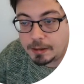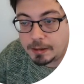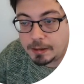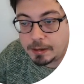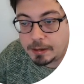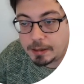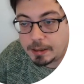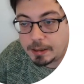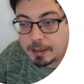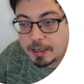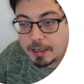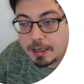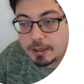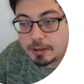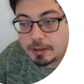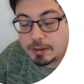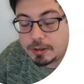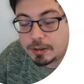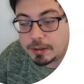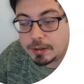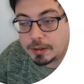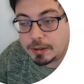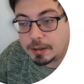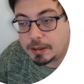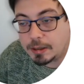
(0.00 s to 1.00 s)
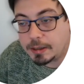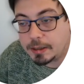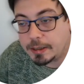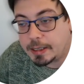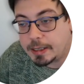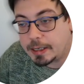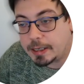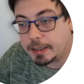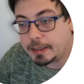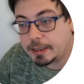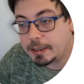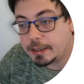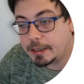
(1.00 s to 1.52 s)
H
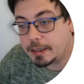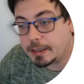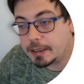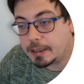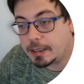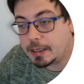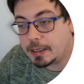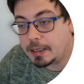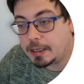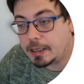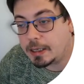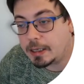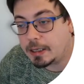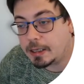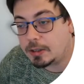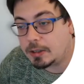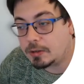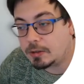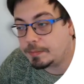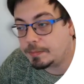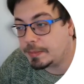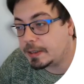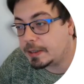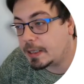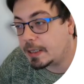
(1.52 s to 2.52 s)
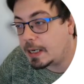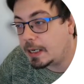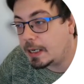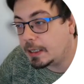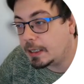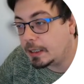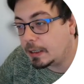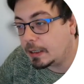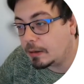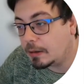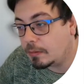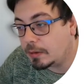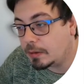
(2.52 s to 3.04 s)
dagger H psi,
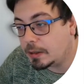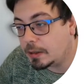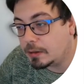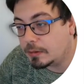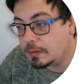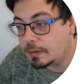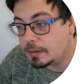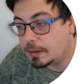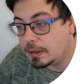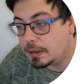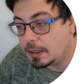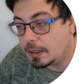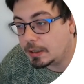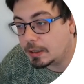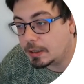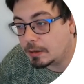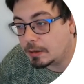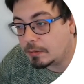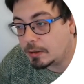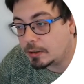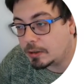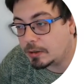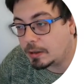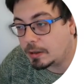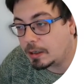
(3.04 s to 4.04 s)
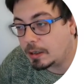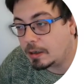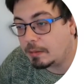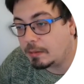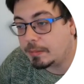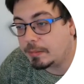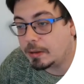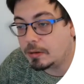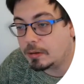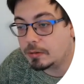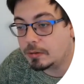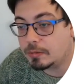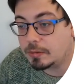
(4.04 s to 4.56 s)
we use this equation here
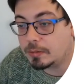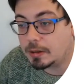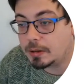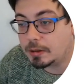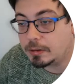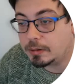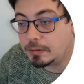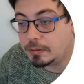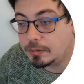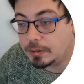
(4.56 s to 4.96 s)
because we're